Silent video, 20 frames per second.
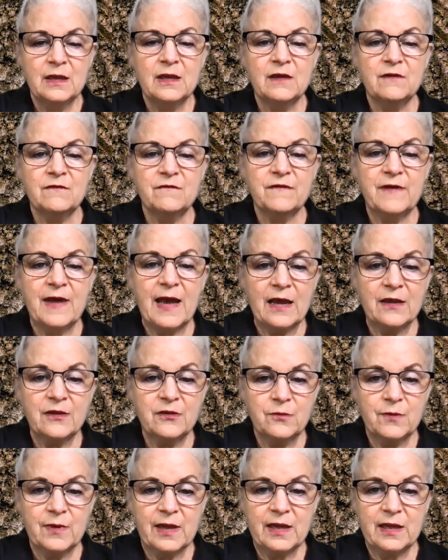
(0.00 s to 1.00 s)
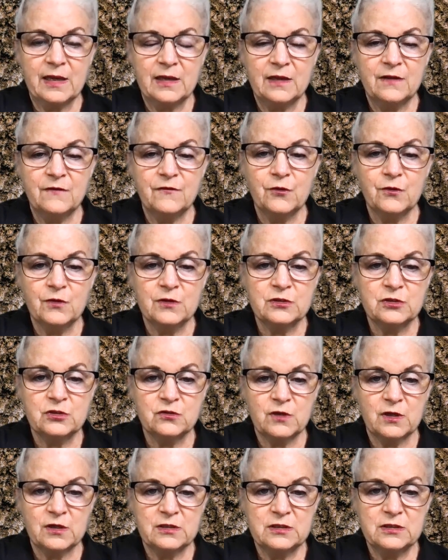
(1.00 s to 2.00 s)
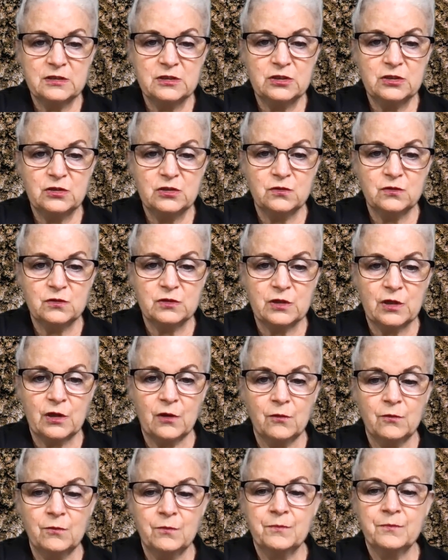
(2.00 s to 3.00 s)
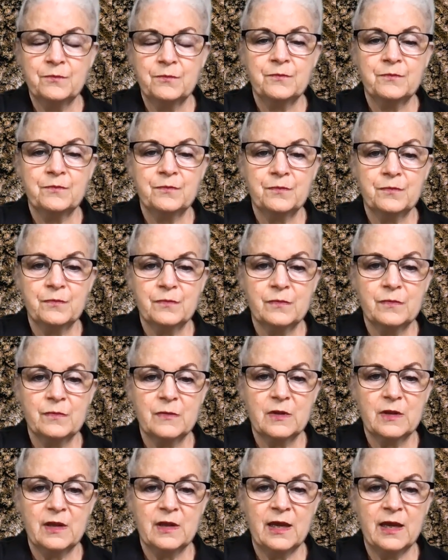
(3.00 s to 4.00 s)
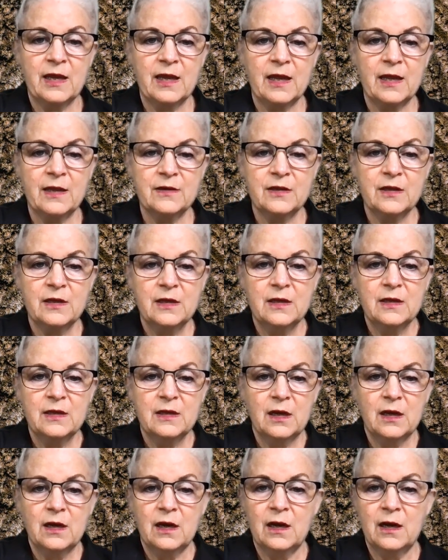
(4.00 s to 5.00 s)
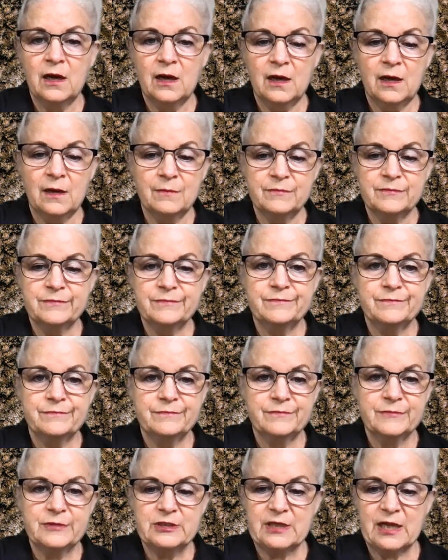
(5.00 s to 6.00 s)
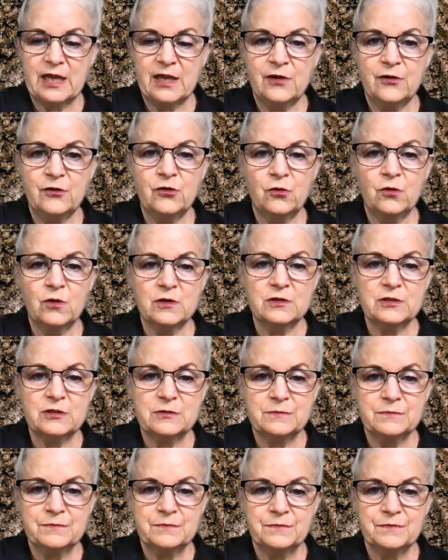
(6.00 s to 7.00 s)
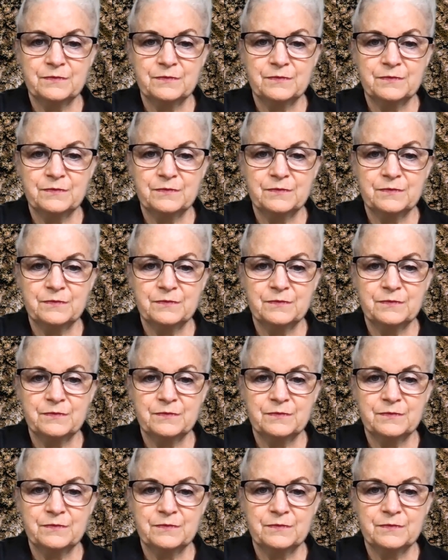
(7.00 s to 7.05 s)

Evacuate if you're instructed to do so, and stay indoors